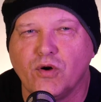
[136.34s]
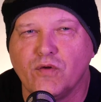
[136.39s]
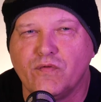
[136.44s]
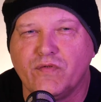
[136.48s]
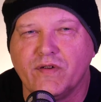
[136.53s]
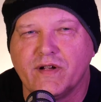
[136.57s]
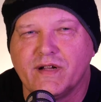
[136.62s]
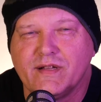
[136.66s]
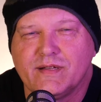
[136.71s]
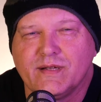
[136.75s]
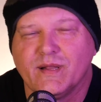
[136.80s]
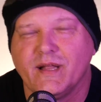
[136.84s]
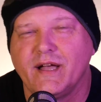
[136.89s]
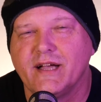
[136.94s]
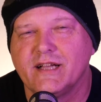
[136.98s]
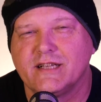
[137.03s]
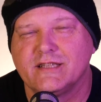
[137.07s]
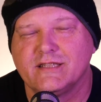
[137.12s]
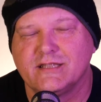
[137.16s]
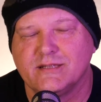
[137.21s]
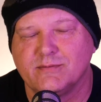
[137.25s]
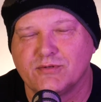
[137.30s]
Don't forget to
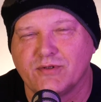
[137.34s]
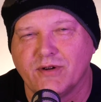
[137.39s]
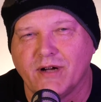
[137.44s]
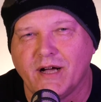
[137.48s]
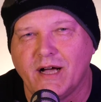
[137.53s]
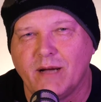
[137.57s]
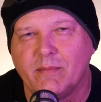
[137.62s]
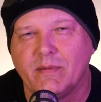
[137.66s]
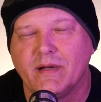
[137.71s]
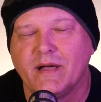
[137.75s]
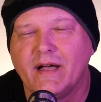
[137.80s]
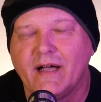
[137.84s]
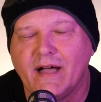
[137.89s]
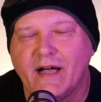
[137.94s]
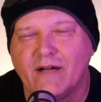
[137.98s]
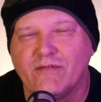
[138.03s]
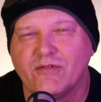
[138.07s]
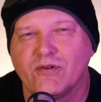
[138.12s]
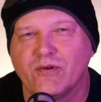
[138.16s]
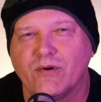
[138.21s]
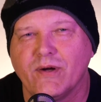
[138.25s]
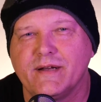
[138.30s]
like and subscribe.
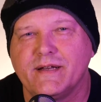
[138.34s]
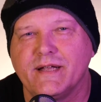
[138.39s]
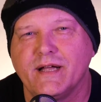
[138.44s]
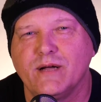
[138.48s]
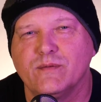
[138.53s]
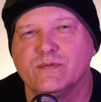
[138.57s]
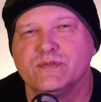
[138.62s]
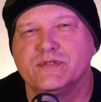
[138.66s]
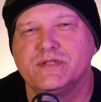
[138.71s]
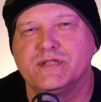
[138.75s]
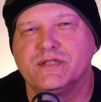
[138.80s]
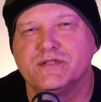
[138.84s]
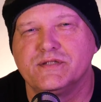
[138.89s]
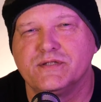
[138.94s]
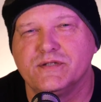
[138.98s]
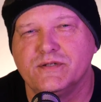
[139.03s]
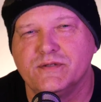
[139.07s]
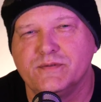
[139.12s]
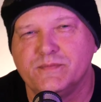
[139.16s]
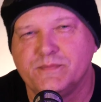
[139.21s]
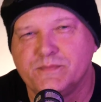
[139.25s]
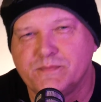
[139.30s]
Have a great day. We'll see you
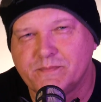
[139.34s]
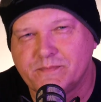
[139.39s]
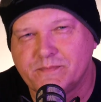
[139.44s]
soon.